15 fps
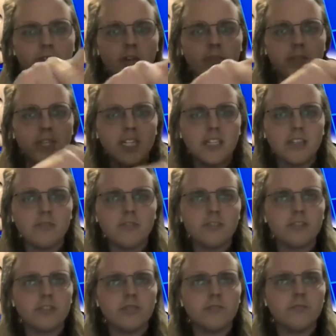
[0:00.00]
all meeting over
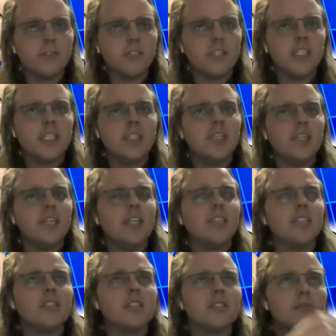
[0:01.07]
Zoom. He
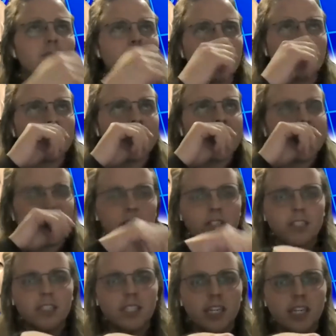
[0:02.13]
says his roommate is a
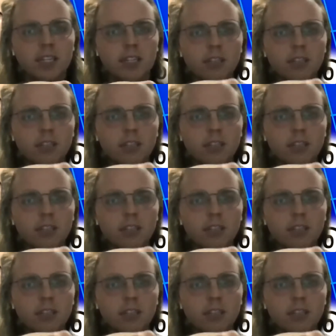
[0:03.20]
day